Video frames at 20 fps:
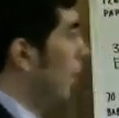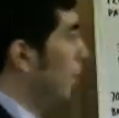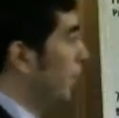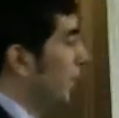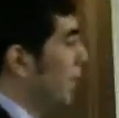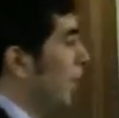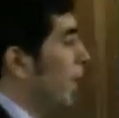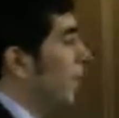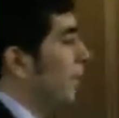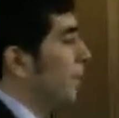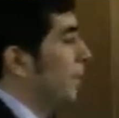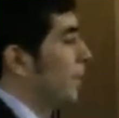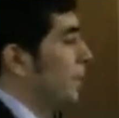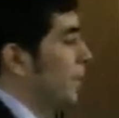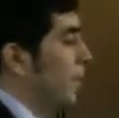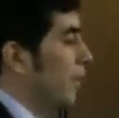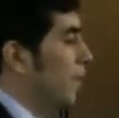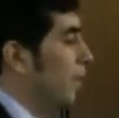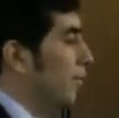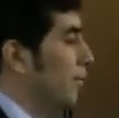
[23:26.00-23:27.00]
uh the
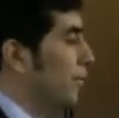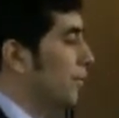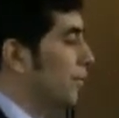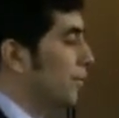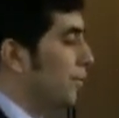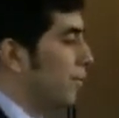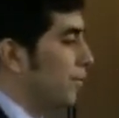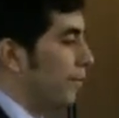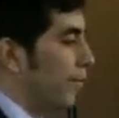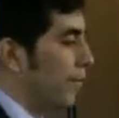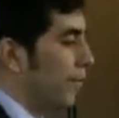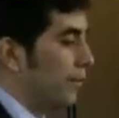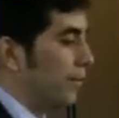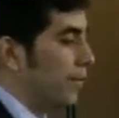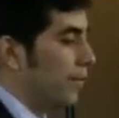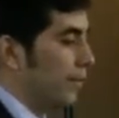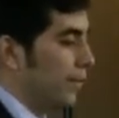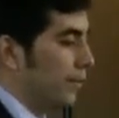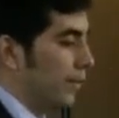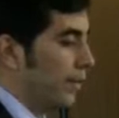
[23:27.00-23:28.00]
Ottomans are going to
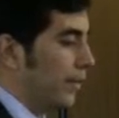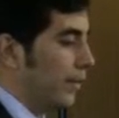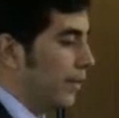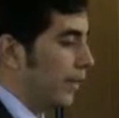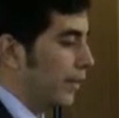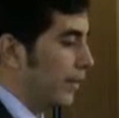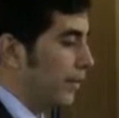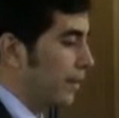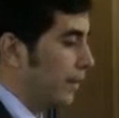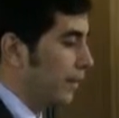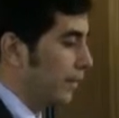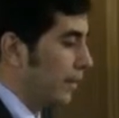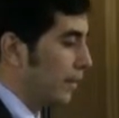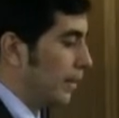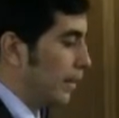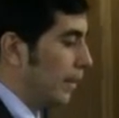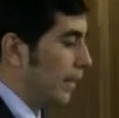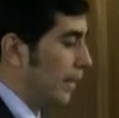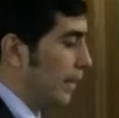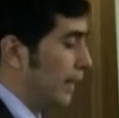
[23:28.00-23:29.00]
surrender their
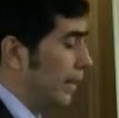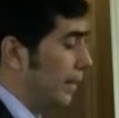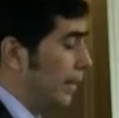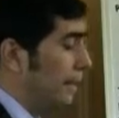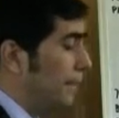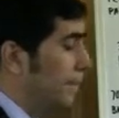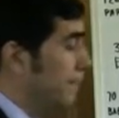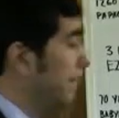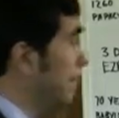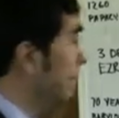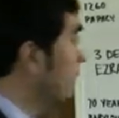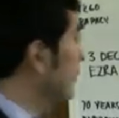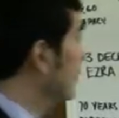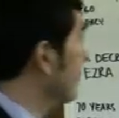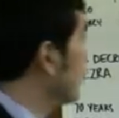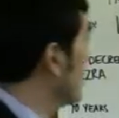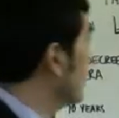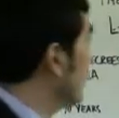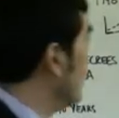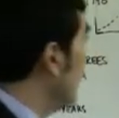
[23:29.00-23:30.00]
uh,
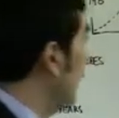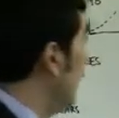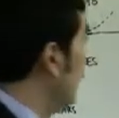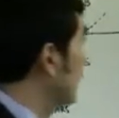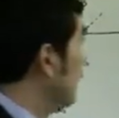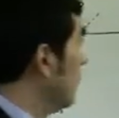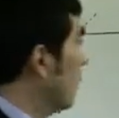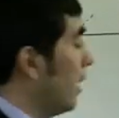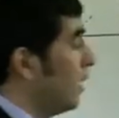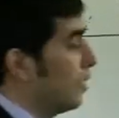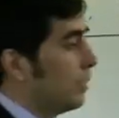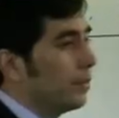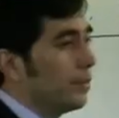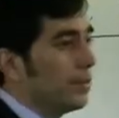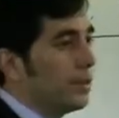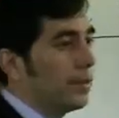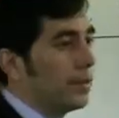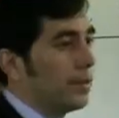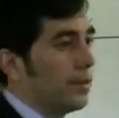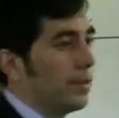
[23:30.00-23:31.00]

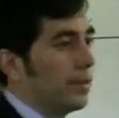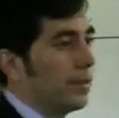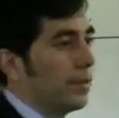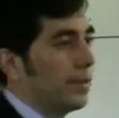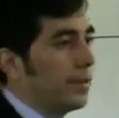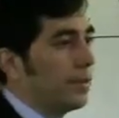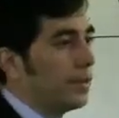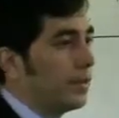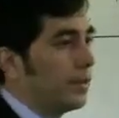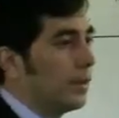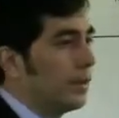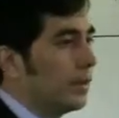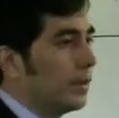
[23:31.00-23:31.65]
autonomy or